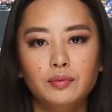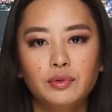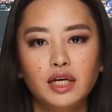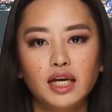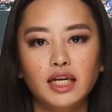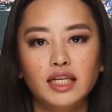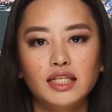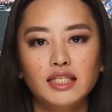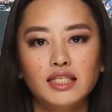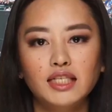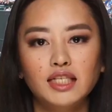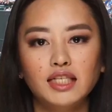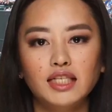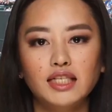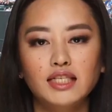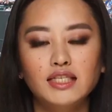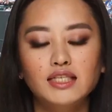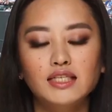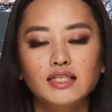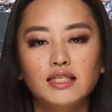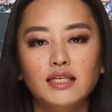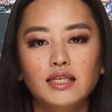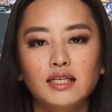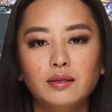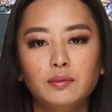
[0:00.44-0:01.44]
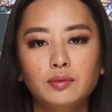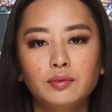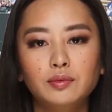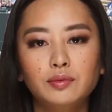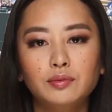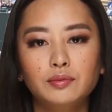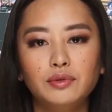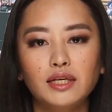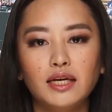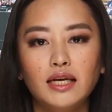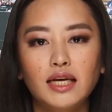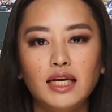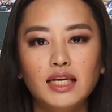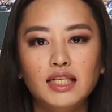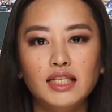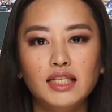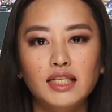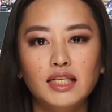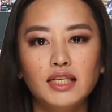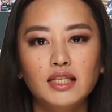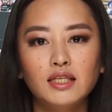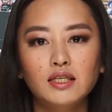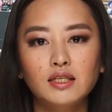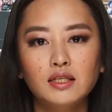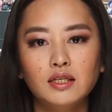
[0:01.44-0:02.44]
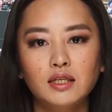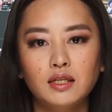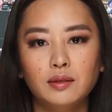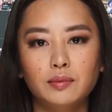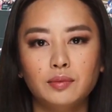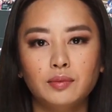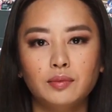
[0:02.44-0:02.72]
Hi guys. Lay here.